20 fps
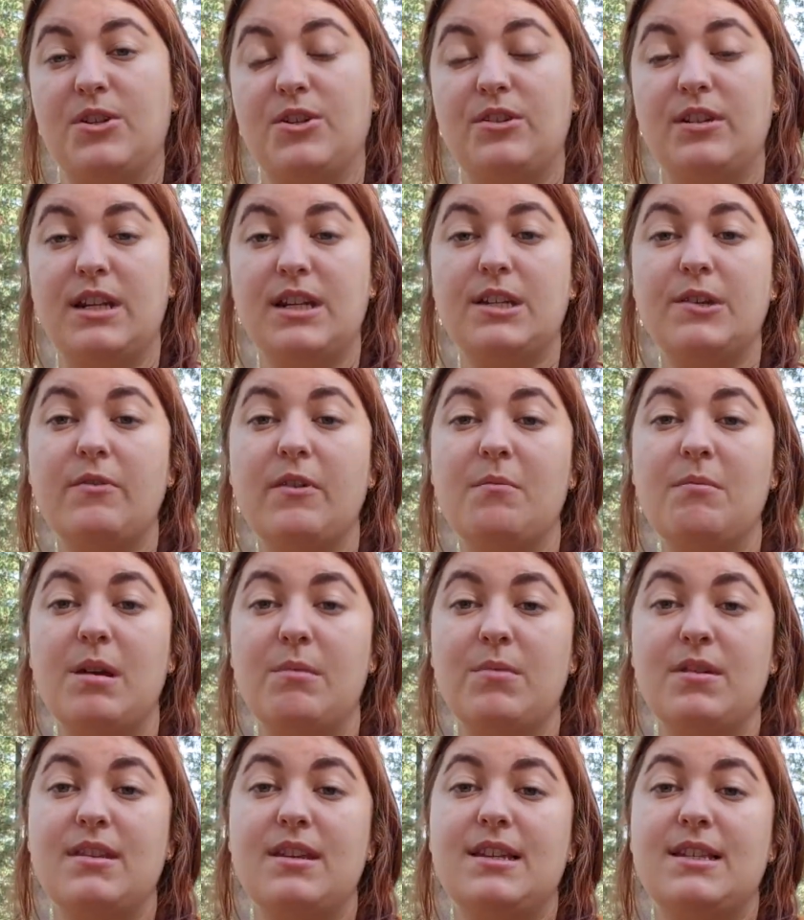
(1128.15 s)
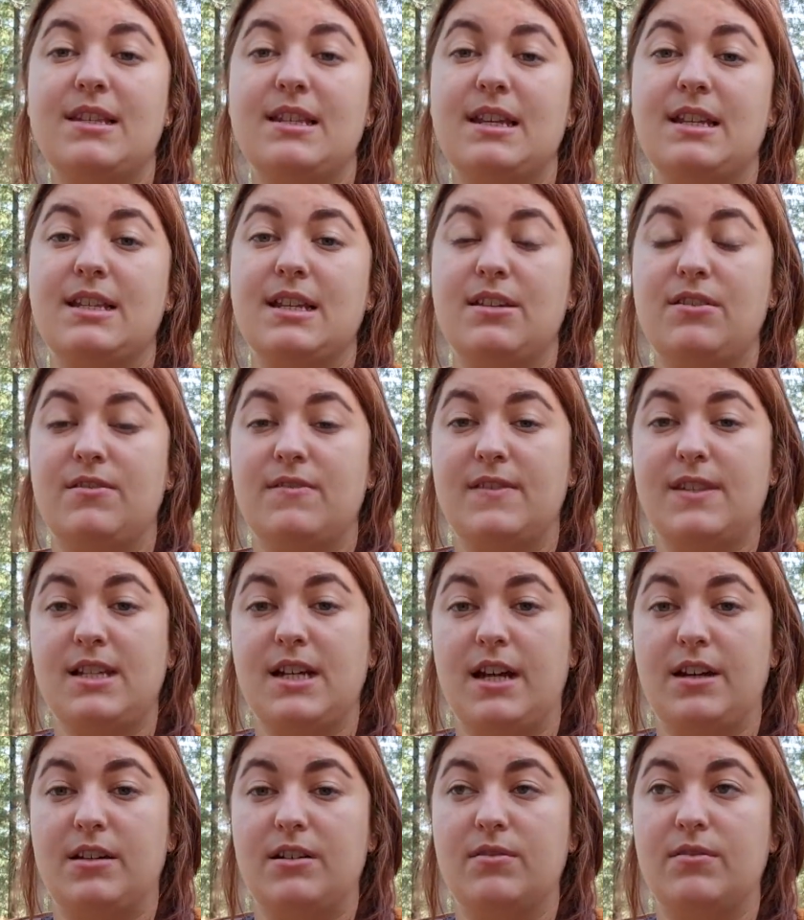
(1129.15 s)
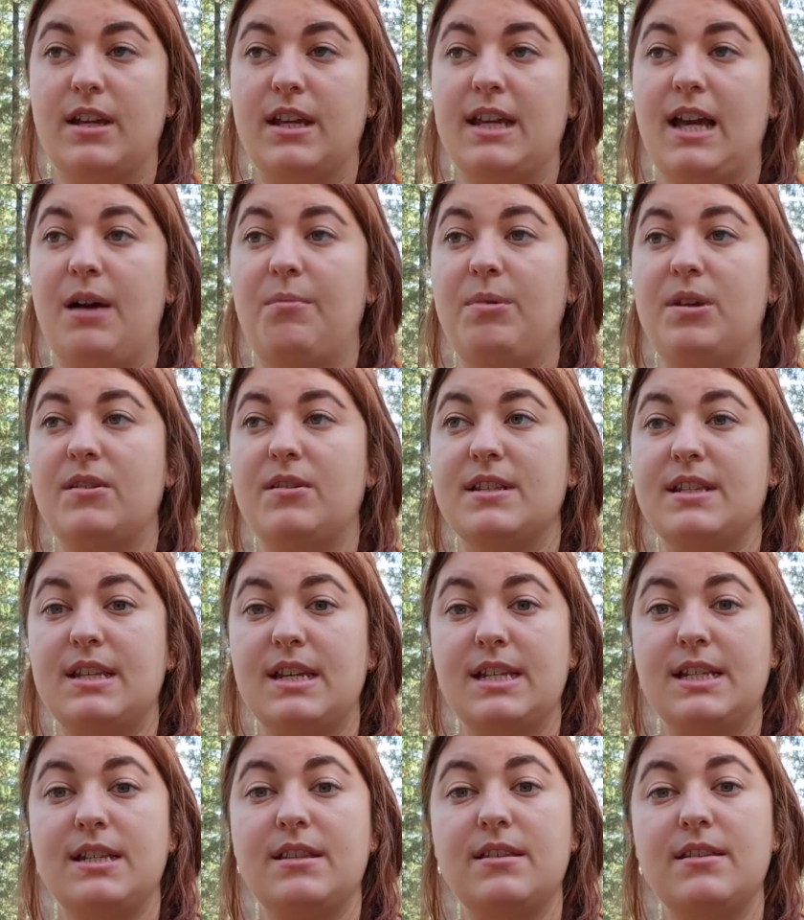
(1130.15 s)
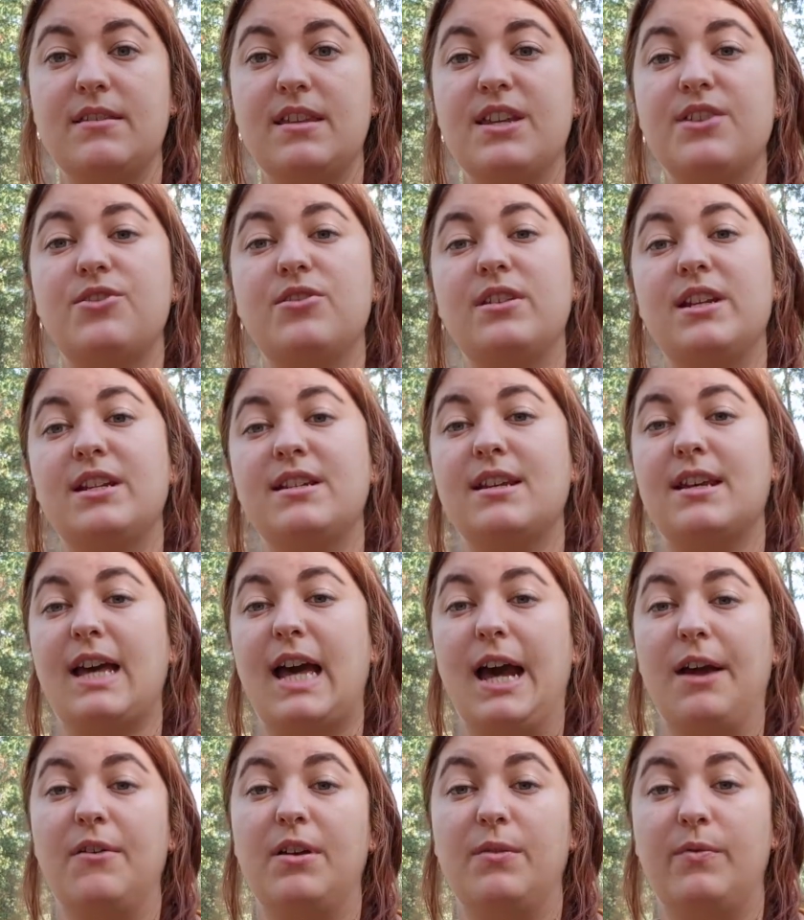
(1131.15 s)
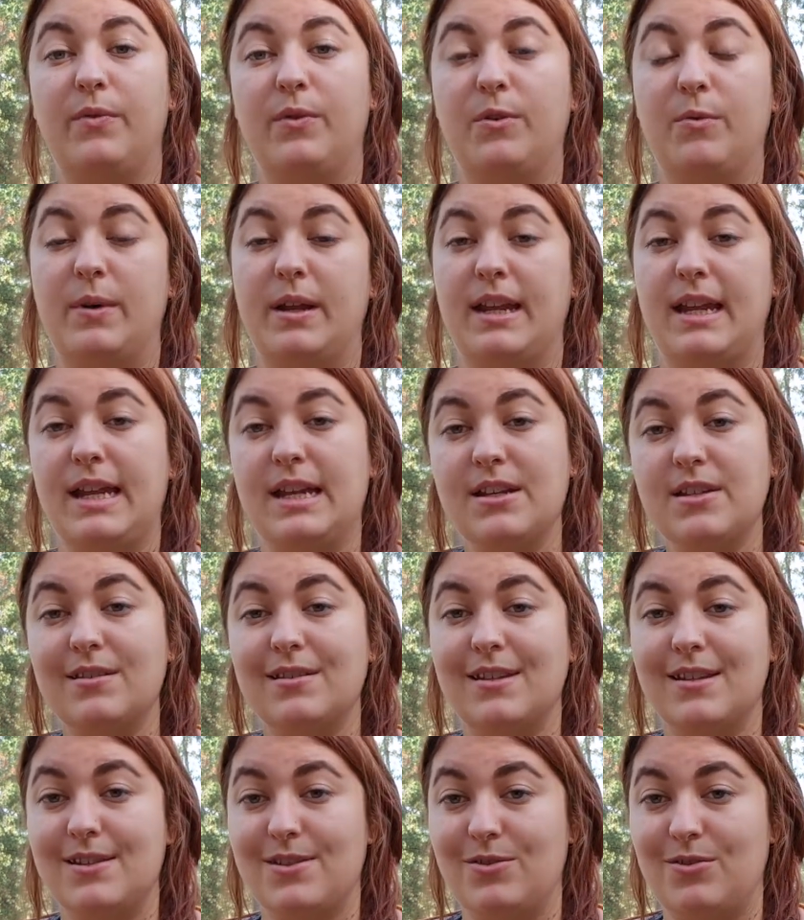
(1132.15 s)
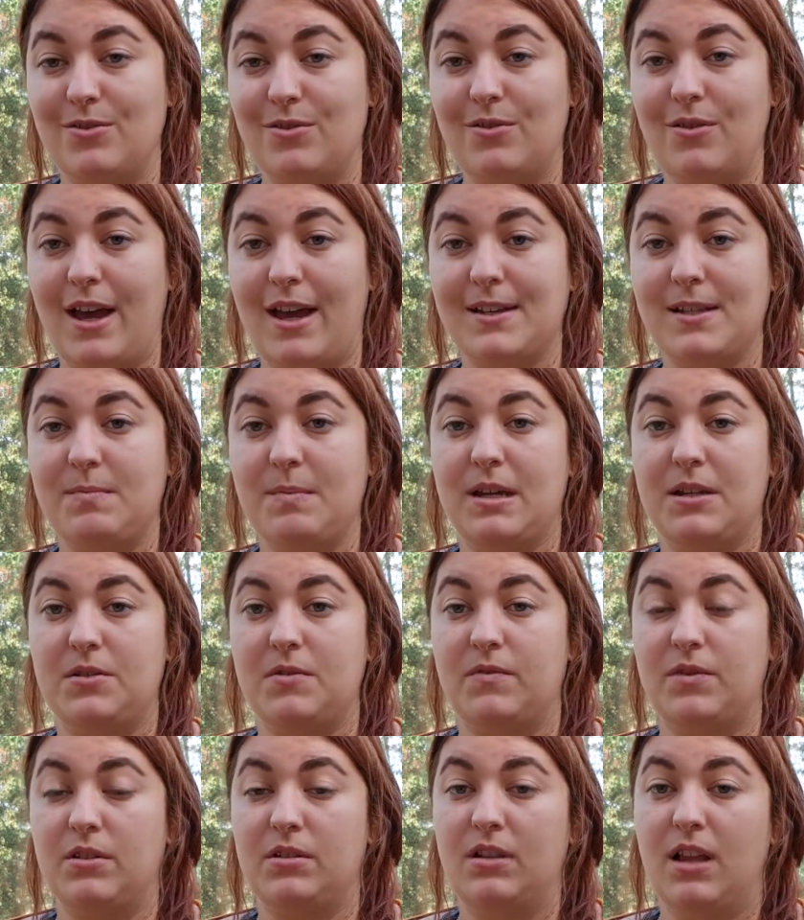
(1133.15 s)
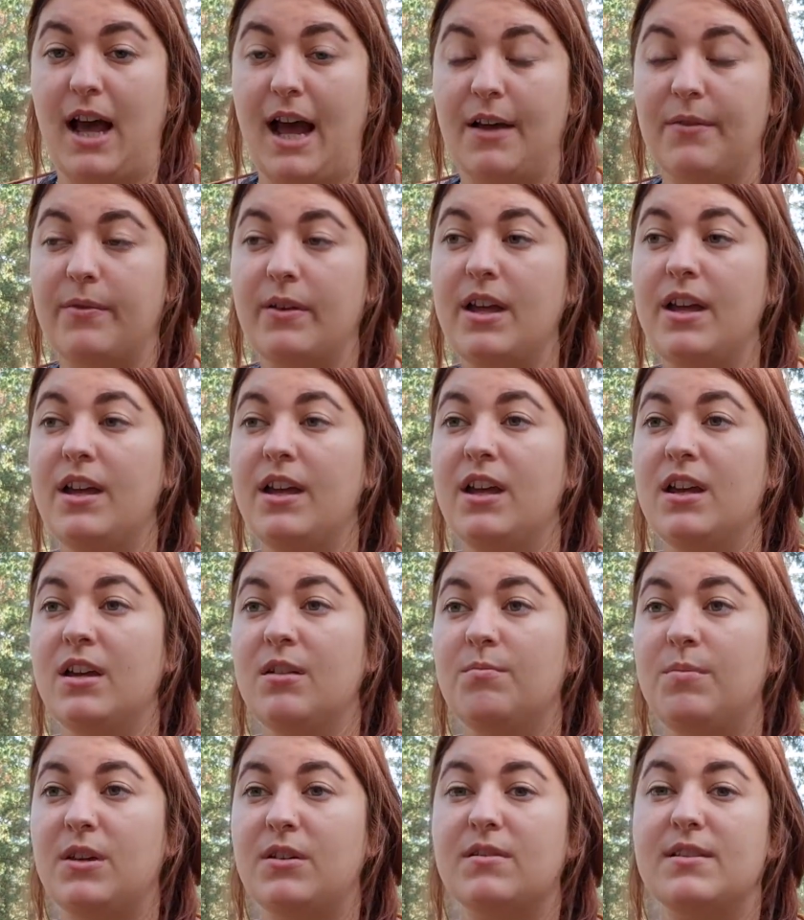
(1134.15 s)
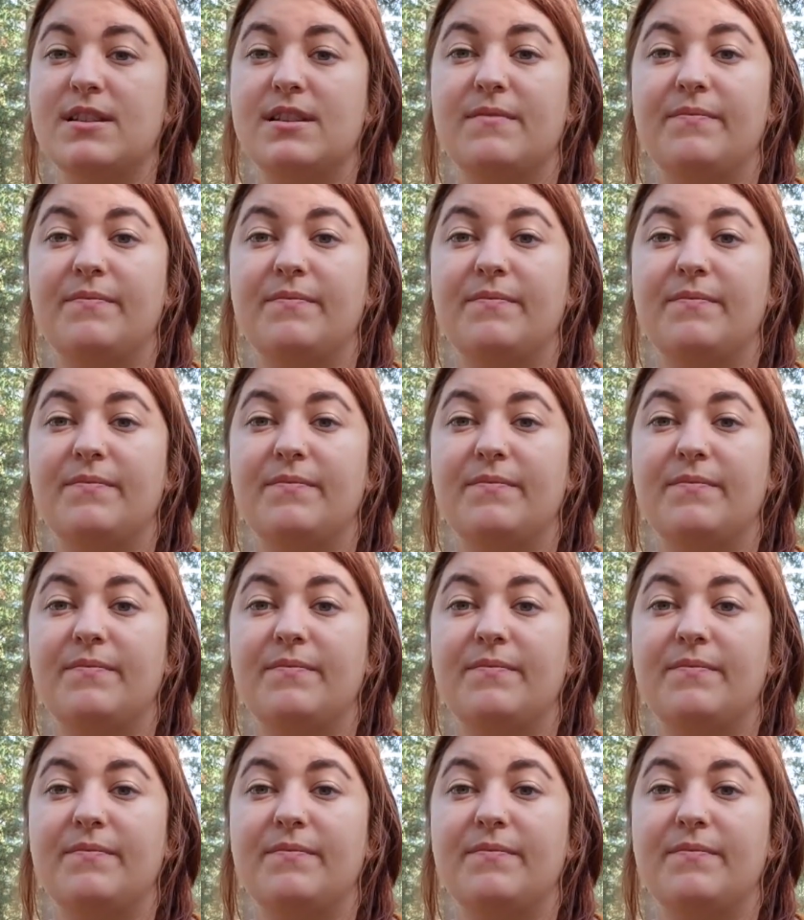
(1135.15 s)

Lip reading: You need to remember these things that you've started looking at, because these are the things you need to carry forward into this new aspect of your life, because